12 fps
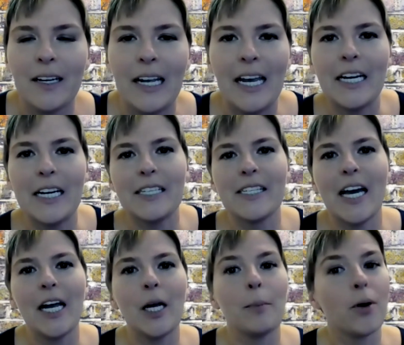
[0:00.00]
It is
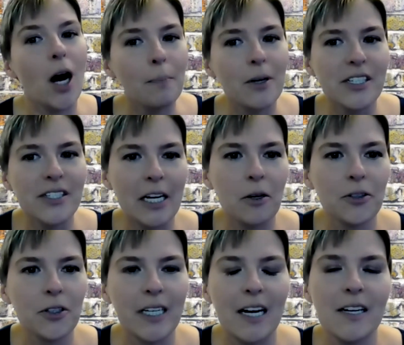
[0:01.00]
a proper
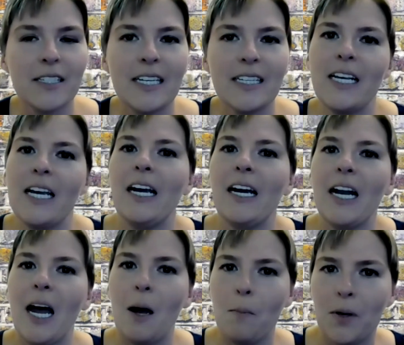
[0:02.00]
stakeholder analysis and
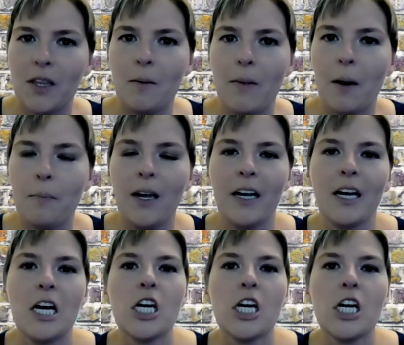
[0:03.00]
empathy mapping.